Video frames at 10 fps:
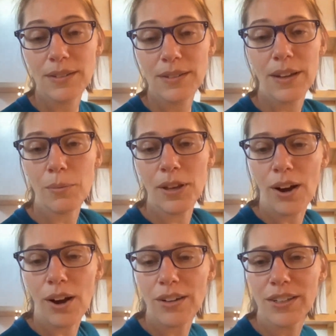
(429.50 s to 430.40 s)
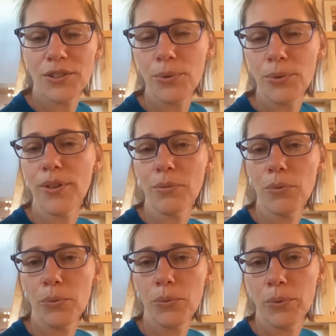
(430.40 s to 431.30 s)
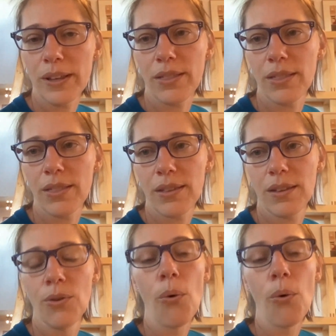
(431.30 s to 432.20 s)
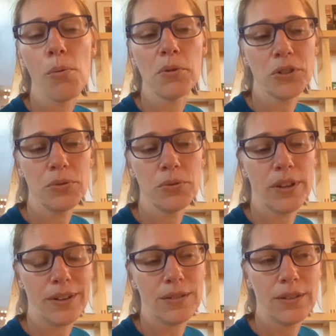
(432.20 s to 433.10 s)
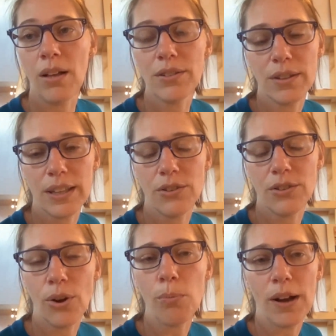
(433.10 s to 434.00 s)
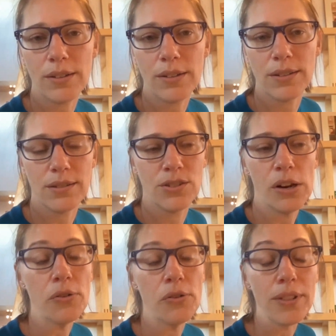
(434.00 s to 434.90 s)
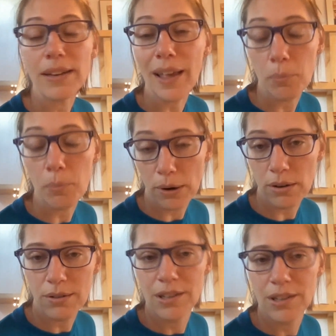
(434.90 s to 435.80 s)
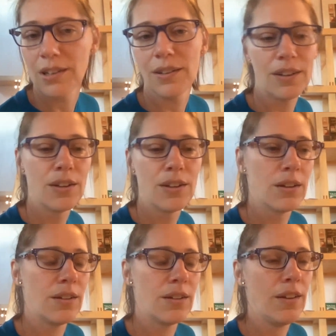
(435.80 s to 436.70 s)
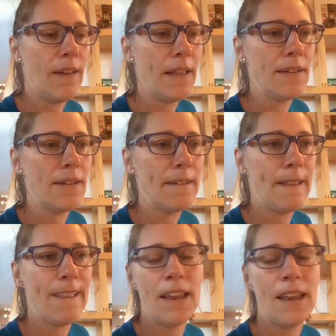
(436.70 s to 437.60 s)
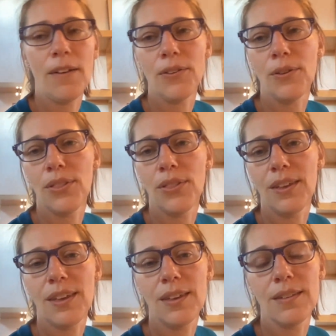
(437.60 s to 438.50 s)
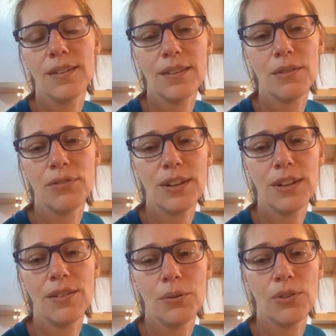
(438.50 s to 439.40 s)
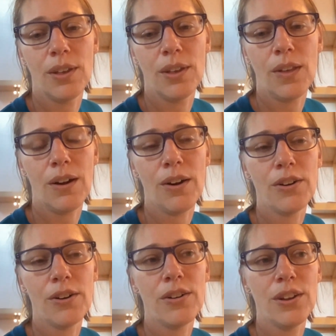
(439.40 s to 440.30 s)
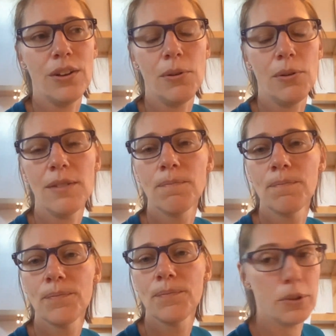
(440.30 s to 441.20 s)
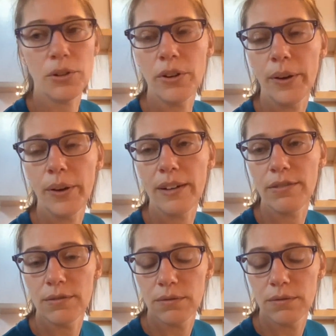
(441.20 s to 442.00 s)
it's gonna be hard to do them with normal shoes on. Also, like the toe box is generally tapered, and also the heel is lifted, so it's a lot harder to do it. What shoe do you have?